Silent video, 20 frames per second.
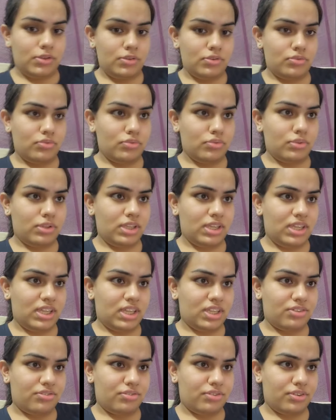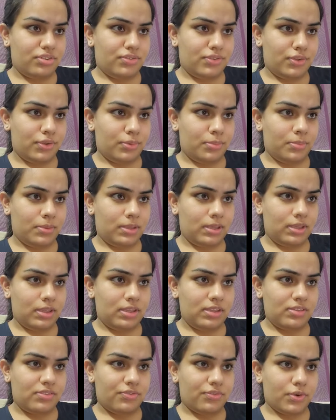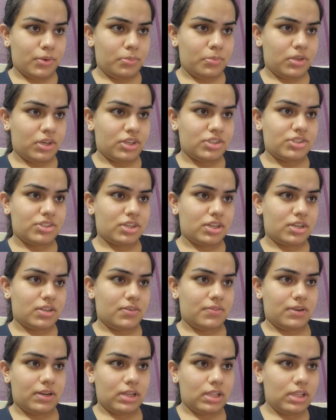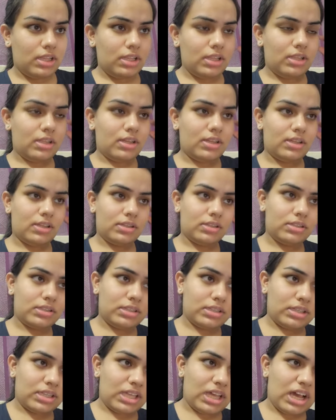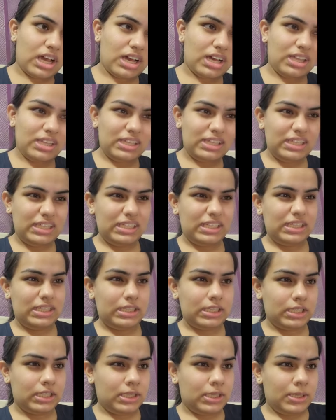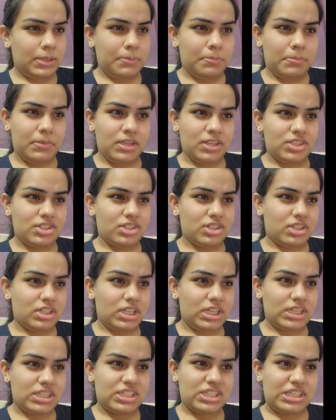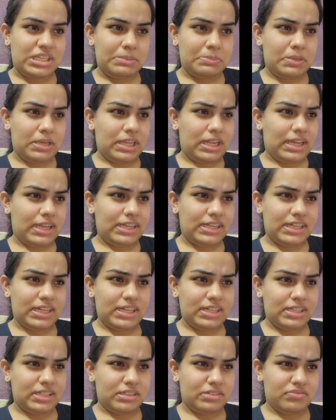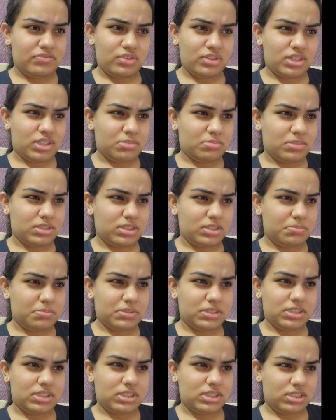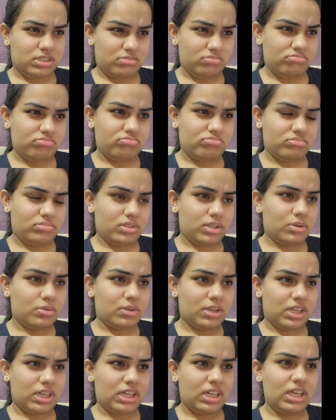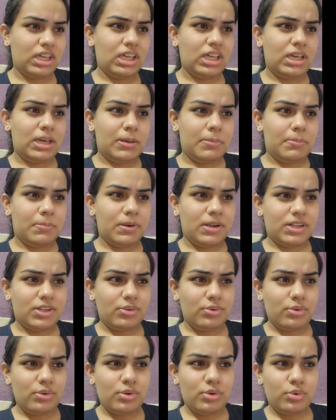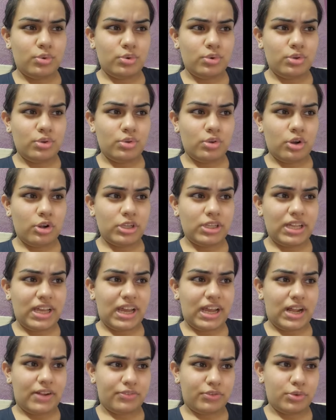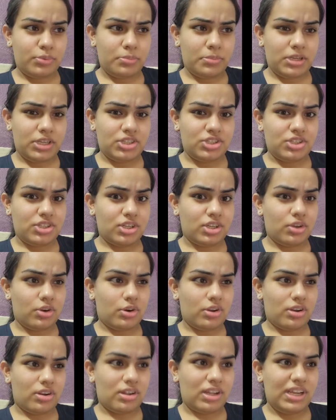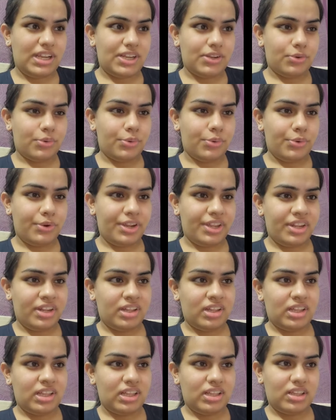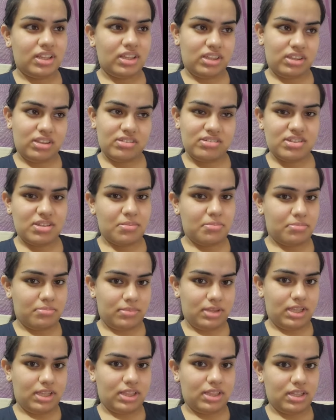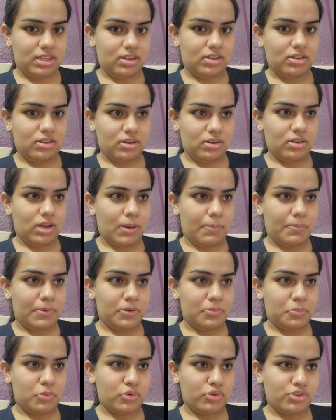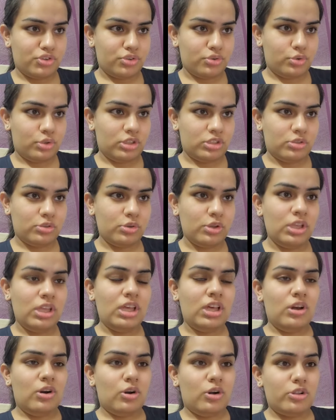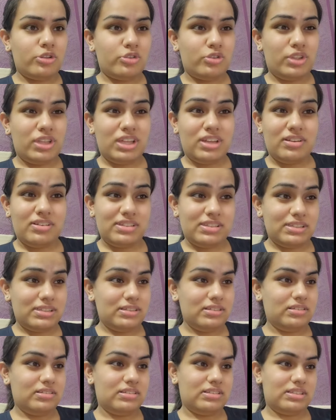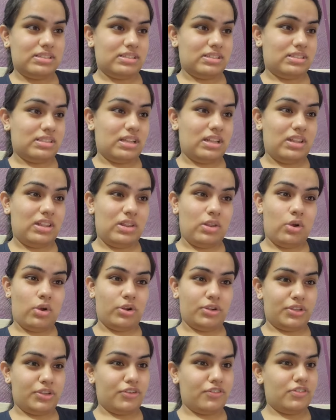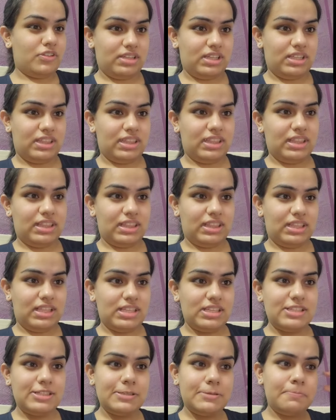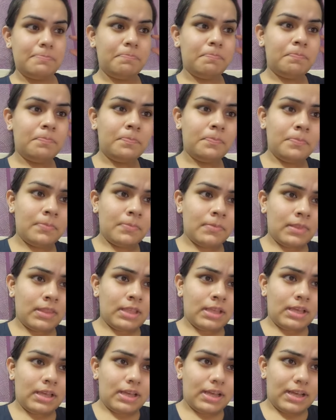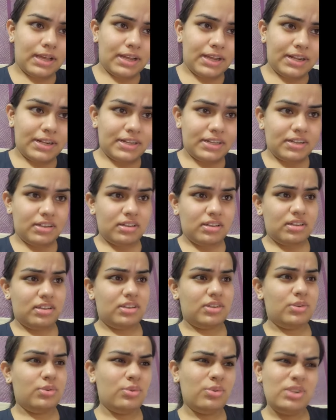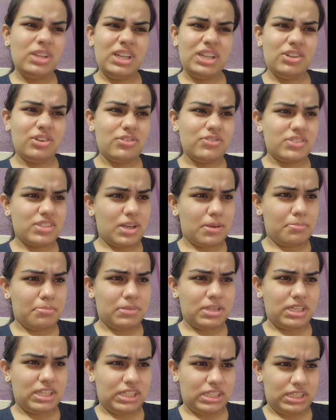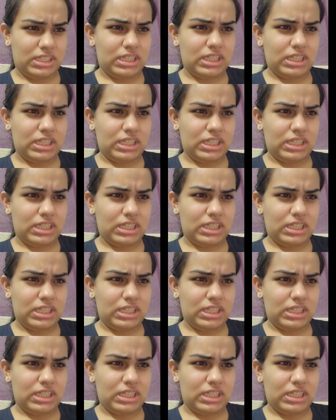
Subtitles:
So the next resume is from Yash Agarwal. Yeah, he mentioned his Gmail ID and phone number, but okay. But you do not have to mention your read code in the upper portion also. Also, there is a lot of in this, and no need of summary.